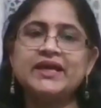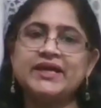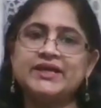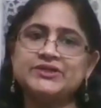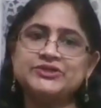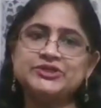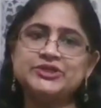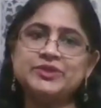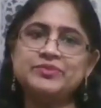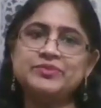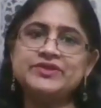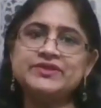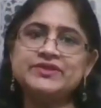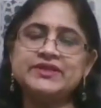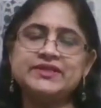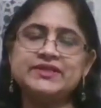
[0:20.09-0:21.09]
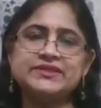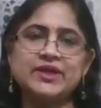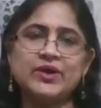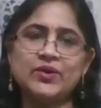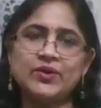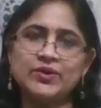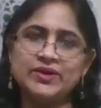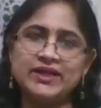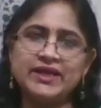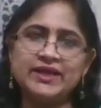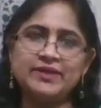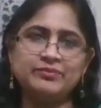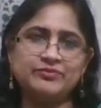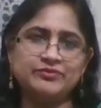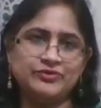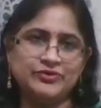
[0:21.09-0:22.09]
H W C is an
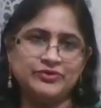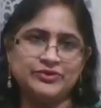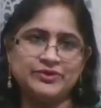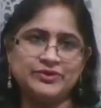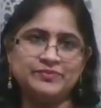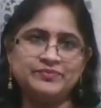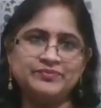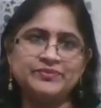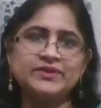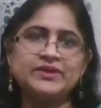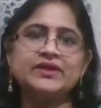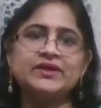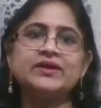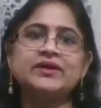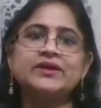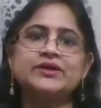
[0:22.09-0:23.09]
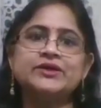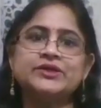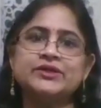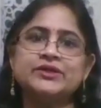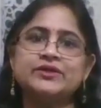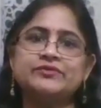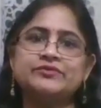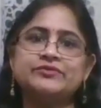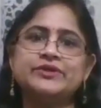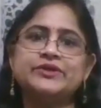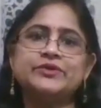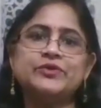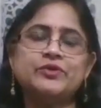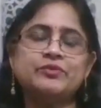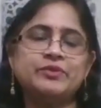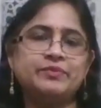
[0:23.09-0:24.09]
online forum for
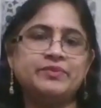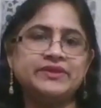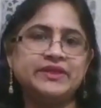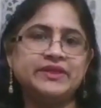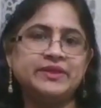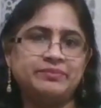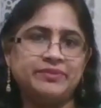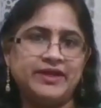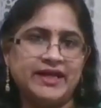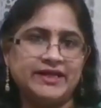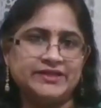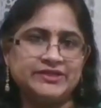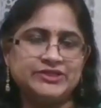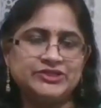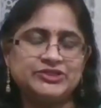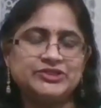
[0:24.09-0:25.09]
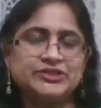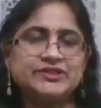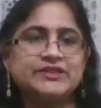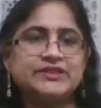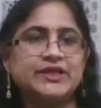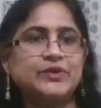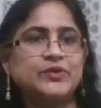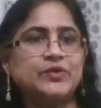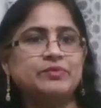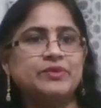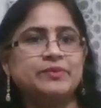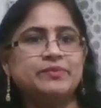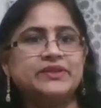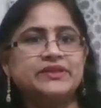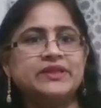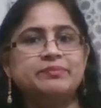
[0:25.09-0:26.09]
homeopathic practitioners and
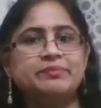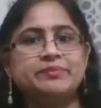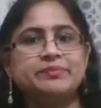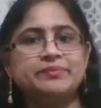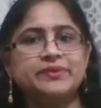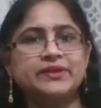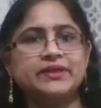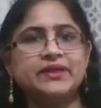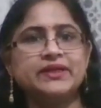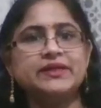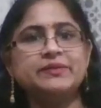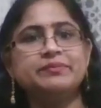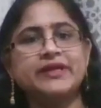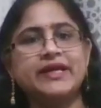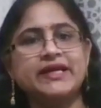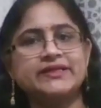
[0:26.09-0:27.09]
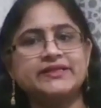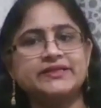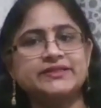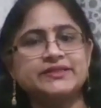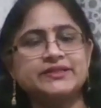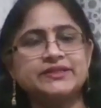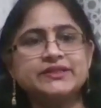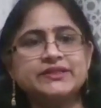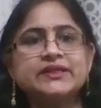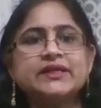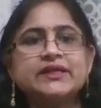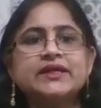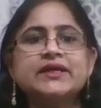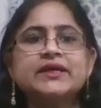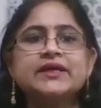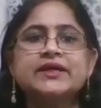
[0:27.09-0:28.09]
homeopathically practicing
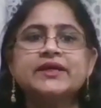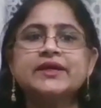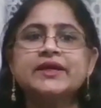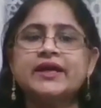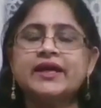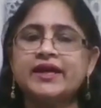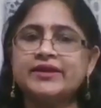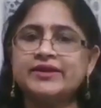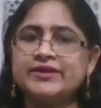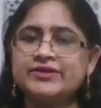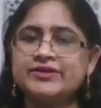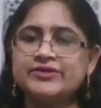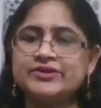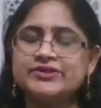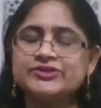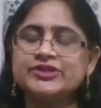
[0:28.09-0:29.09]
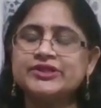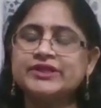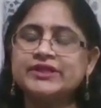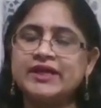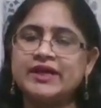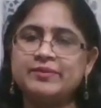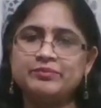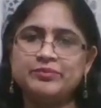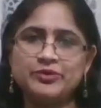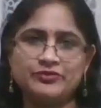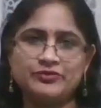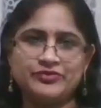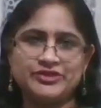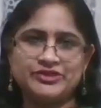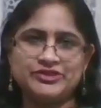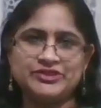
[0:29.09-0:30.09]
and interested camp
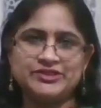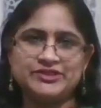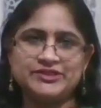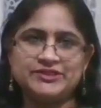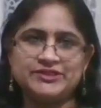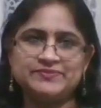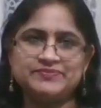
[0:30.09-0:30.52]
professionals.